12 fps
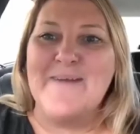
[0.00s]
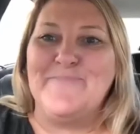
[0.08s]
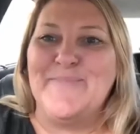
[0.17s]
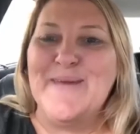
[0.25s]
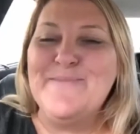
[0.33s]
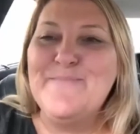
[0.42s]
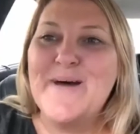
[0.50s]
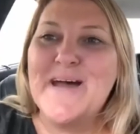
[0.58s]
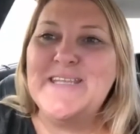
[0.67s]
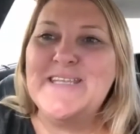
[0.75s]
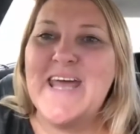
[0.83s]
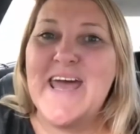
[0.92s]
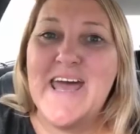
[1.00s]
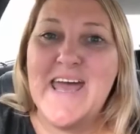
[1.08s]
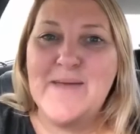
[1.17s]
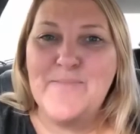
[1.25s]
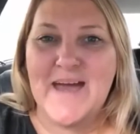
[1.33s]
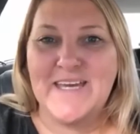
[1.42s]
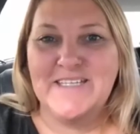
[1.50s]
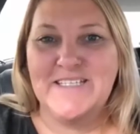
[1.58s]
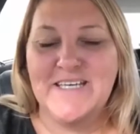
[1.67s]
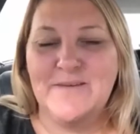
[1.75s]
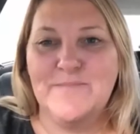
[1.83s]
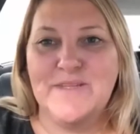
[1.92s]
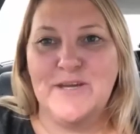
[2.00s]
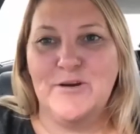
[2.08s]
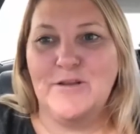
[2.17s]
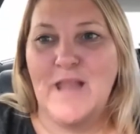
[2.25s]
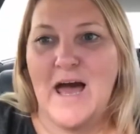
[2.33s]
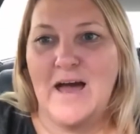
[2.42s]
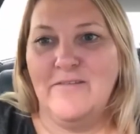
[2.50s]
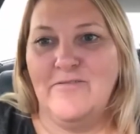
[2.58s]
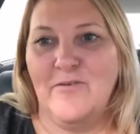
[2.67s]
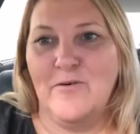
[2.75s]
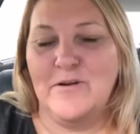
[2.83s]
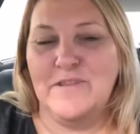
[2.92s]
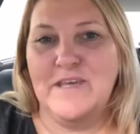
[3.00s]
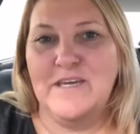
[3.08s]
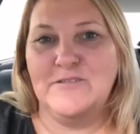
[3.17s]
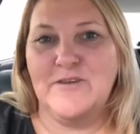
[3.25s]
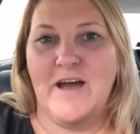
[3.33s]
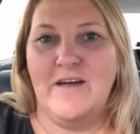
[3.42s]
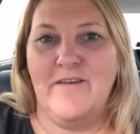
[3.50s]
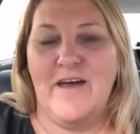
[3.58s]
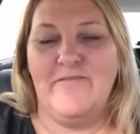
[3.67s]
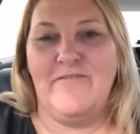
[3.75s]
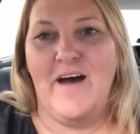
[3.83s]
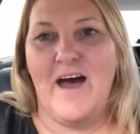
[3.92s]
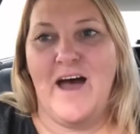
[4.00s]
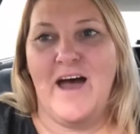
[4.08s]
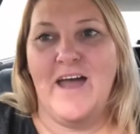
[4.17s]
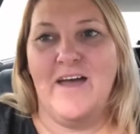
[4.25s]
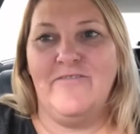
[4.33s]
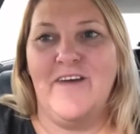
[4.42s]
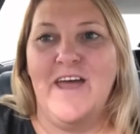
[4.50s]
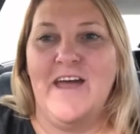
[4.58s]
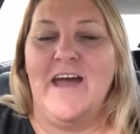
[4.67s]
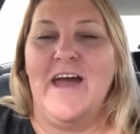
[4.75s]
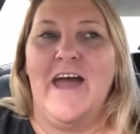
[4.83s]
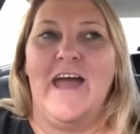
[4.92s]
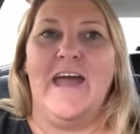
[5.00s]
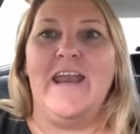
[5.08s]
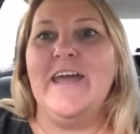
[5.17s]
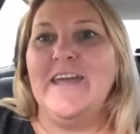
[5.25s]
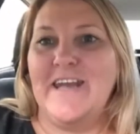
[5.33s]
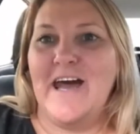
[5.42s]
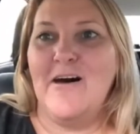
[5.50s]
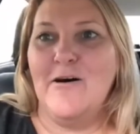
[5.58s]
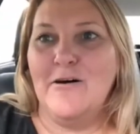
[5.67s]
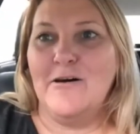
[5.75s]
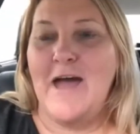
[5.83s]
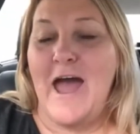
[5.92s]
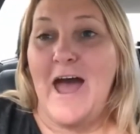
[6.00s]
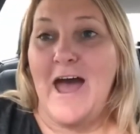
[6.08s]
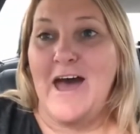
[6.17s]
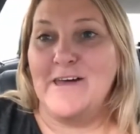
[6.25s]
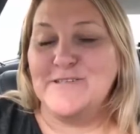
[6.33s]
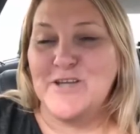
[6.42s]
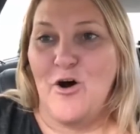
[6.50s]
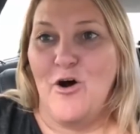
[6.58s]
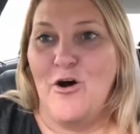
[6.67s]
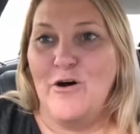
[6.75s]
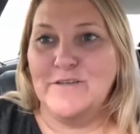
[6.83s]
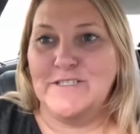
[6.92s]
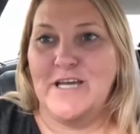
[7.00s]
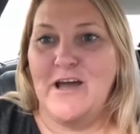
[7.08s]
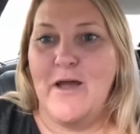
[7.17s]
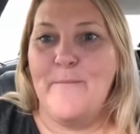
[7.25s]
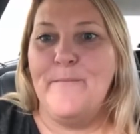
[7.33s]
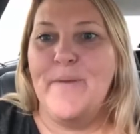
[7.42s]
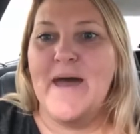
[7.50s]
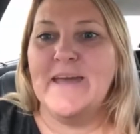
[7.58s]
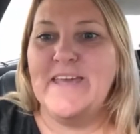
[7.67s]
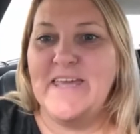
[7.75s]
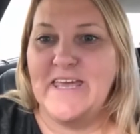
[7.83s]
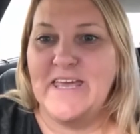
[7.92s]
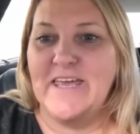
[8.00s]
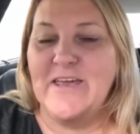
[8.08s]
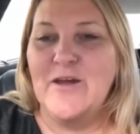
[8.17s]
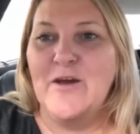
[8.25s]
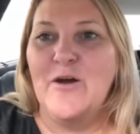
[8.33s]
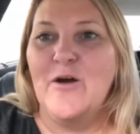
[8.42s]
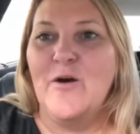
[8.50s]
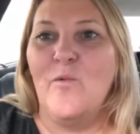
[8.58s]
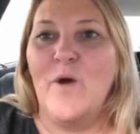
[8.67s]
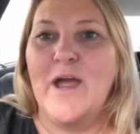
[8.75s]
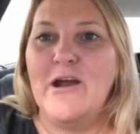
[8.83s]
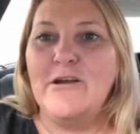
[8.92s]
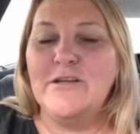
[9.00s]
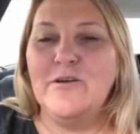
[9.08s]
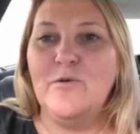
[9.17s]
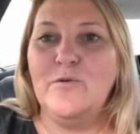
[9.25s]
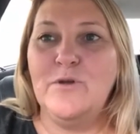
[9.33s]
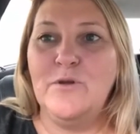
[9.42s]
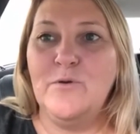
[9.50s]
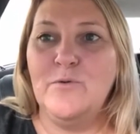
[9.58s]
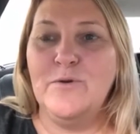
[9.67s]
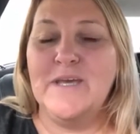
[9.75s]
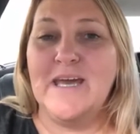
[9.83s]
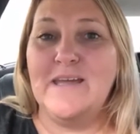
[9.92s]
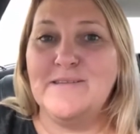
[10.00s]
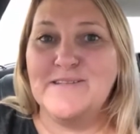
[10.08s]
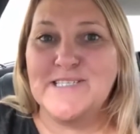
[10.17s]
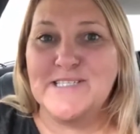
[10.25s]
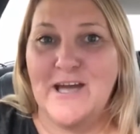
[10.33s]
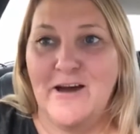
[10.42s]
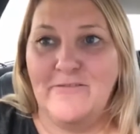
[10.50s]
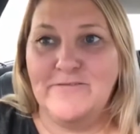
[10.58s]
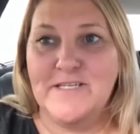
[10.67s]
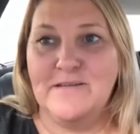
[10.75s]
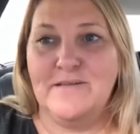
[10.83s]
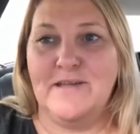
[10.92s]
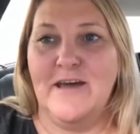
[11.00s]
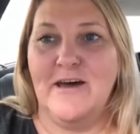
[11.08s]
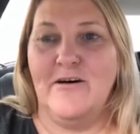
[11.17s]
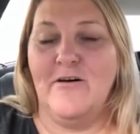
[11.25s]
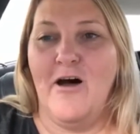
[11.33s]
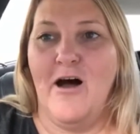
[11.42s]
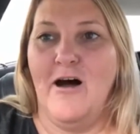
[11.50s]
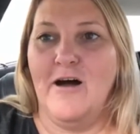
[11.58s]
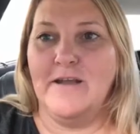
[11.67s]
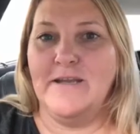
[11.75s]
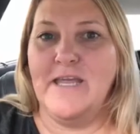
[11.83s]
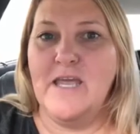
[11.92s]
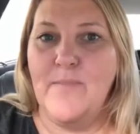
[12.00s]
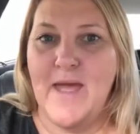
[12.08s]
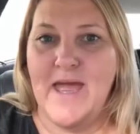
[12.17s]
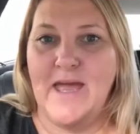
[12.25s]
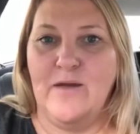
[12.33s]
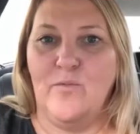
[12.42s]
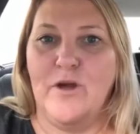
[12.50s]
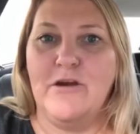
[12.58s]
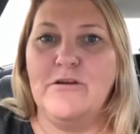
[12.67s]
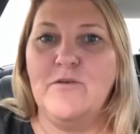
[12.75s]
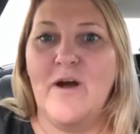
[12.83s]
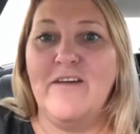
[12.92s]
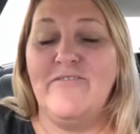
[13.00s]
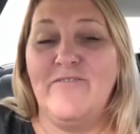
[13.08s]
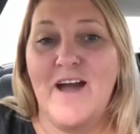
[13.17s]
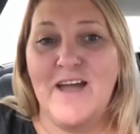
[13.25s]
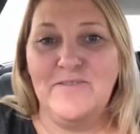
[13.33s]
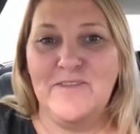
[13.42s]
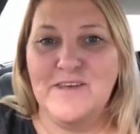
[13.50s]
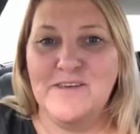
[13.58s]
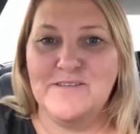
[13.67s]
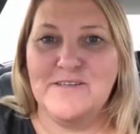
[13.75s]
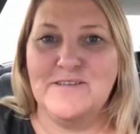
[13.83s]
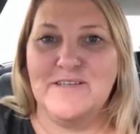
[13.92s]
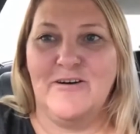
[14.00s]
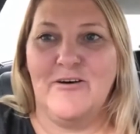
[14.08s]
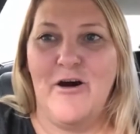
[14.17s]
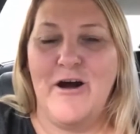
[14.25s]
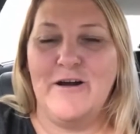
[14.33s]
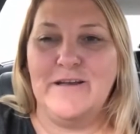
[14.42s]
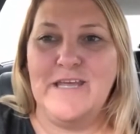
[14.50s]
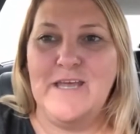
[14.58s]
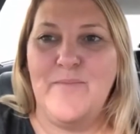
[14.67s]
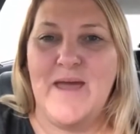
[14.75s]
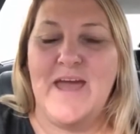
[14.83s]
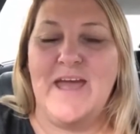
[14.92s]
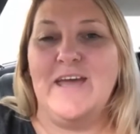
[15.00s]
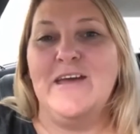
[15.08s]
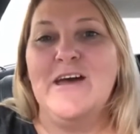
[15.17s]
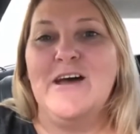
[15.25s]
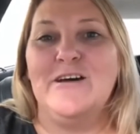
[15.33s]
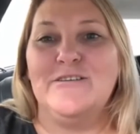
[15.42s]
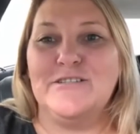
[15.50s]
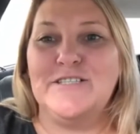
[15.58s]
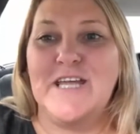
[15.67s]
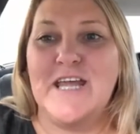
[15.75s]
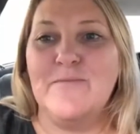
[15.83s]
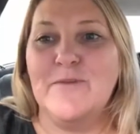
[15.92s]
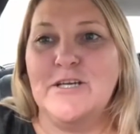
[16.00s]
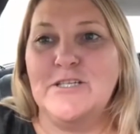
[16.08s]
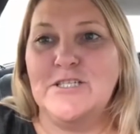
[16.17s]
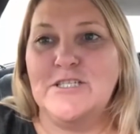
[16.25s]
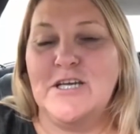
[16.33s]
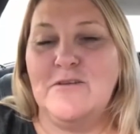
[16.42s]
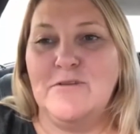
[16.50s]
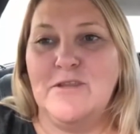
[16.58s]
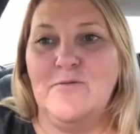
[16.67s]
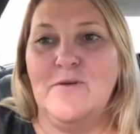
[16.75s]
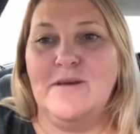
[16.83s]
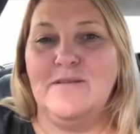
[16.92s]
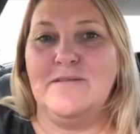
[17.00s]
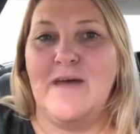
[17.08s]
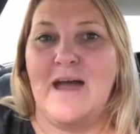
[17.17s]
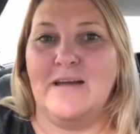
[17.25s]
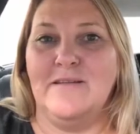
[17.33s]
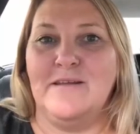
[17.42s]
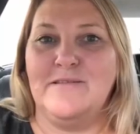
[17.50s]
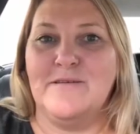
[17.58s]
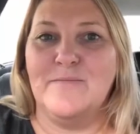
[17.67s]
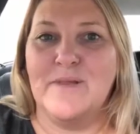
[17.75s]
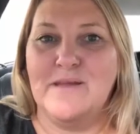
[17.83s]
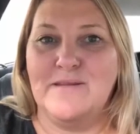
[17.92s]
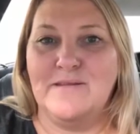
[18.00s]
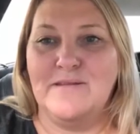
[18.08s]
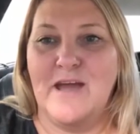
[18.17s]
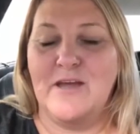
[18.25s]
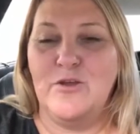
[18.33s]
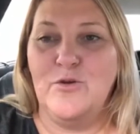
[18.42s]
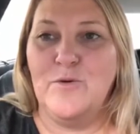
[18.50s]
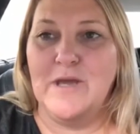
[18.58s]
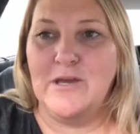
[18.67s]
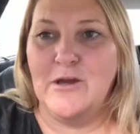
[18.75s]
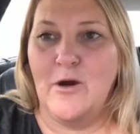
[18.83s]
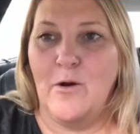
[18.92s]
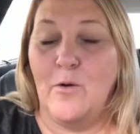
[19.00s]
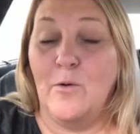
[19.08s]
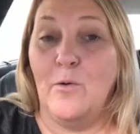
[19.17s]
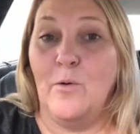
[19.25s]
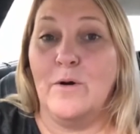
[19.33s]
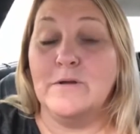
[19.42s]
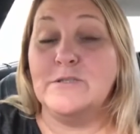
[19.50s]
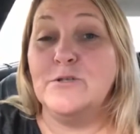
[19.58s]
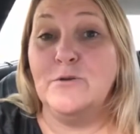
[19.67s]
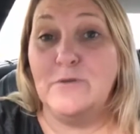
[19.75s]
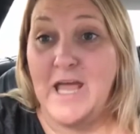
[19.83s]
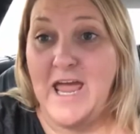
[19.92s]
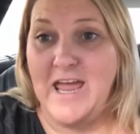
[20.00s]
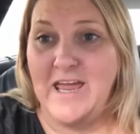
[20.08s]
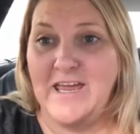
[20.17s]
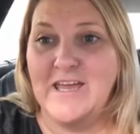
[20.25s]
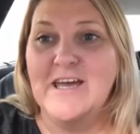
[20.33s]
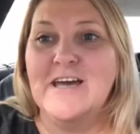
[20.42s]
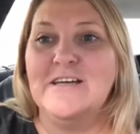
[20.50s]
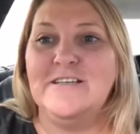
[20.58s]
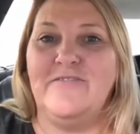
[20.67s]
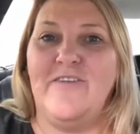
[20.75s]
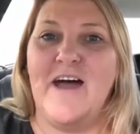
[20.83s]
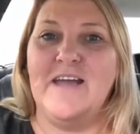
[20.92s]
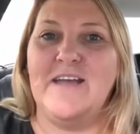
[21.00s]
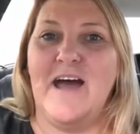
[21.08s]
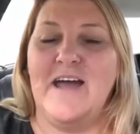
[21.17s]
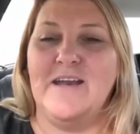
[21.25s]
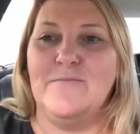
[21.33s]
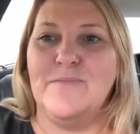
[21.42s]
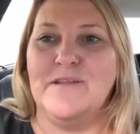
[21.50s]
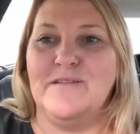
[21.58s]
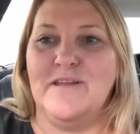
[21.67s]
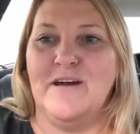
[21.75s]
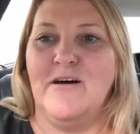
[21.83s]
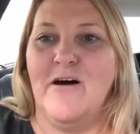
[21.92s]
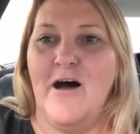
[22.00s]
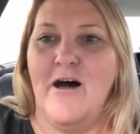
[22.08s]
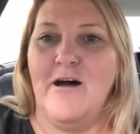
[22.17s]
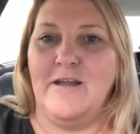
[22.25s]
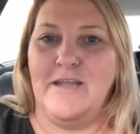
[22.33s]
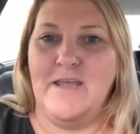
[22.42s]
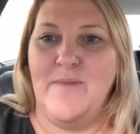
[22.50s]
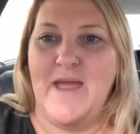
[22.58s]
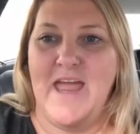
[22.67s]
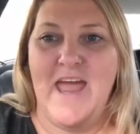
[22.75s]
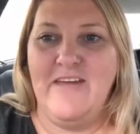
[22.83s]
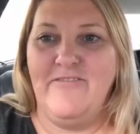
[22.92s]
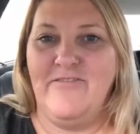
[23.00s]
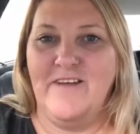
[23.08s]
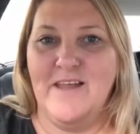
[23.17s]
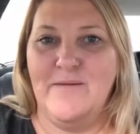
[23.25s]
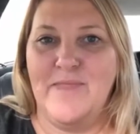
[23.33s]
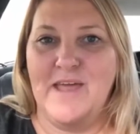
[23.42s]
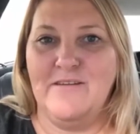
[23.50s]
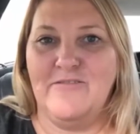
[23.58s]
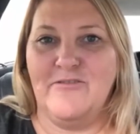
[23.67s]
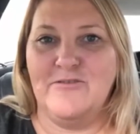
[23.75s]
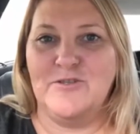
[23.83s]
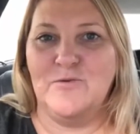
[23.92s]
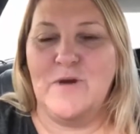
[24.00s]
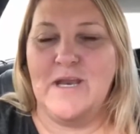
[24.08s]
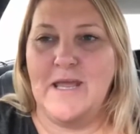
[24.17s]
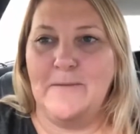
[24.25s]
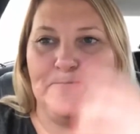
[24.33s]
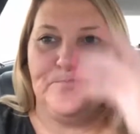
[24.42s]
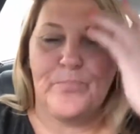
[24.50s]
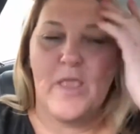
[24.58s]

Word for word: Happy Monday! Becky Thames here live for The Drive at 5. And I get all asked all the time, Becky, where do you get stuff to sell on eBay? Where do I find things to sell on eBay? So today I'm going to share with you exactly some places that you can go today to find items to sell on eBay. Hey Philip, thanks for joining.